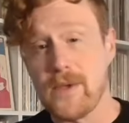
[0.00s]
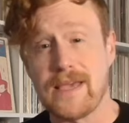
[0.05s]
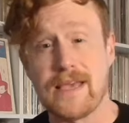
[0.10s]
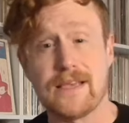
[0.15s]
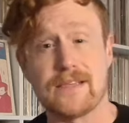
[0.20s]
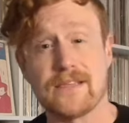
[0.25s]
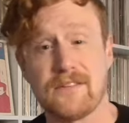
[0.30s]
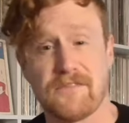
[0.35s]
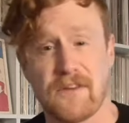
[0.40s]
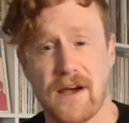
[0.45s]

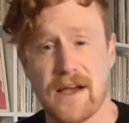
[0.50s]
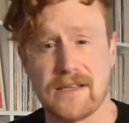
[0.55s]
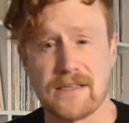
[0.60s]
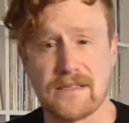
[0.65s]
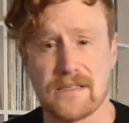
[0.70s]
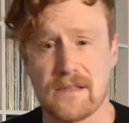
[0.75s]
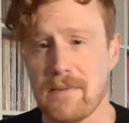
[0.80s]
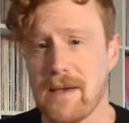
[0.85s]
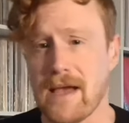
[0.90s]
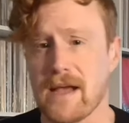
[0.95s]
his advice,
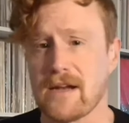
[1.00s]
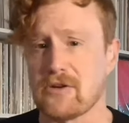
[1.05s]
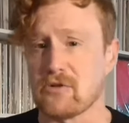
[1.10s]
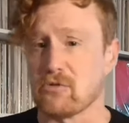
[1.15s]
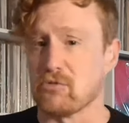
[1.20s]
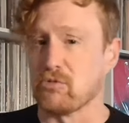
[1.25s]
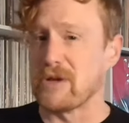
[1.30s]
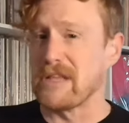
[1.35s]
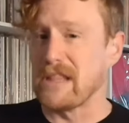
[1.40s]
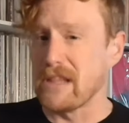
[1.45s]
the band
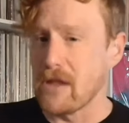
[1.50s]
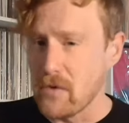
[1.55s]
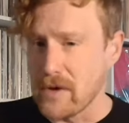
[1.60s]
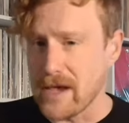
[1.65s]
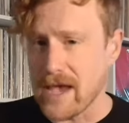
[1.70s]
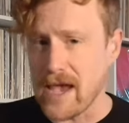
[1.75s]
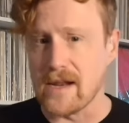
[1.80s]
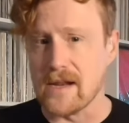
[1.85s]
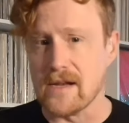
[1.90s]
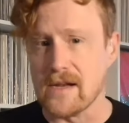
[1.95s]

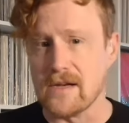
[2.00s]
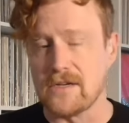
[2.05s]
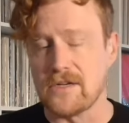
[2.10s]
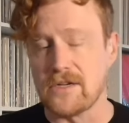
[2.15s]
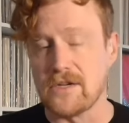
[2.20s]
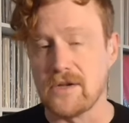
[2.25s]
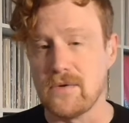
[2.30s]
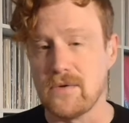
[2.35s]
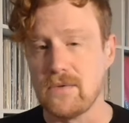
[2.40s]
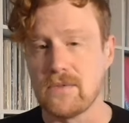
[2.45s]
relocated
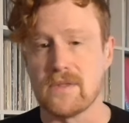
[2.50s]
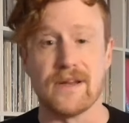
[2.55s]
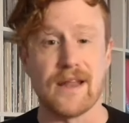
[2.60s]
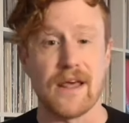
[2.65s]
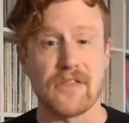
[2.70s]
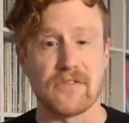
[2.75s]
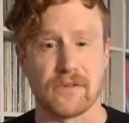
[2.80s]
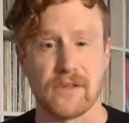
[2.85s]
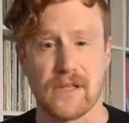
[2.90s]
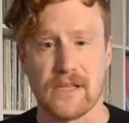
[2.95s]
to the
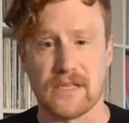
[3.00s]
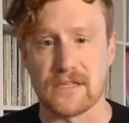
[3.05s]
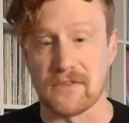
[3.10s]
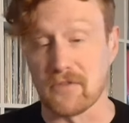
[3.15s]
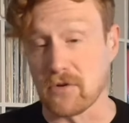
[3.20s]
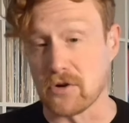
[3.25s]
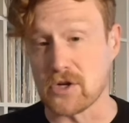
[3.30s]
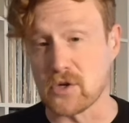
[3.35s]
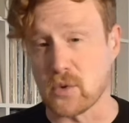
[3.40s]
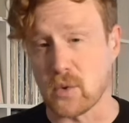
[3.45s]
Netherlands
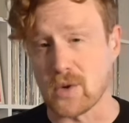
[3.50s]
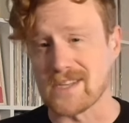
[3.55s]
for a short